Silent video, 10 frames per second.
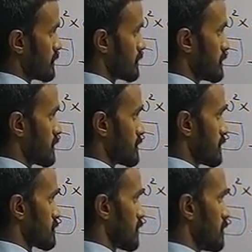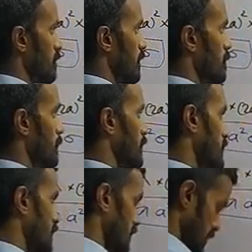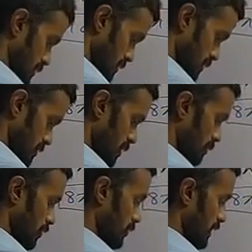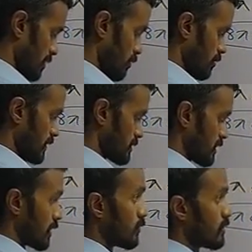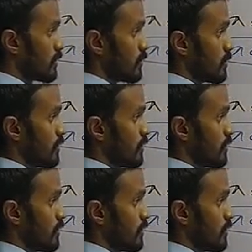this distance as y bar. So I'm going to take moments around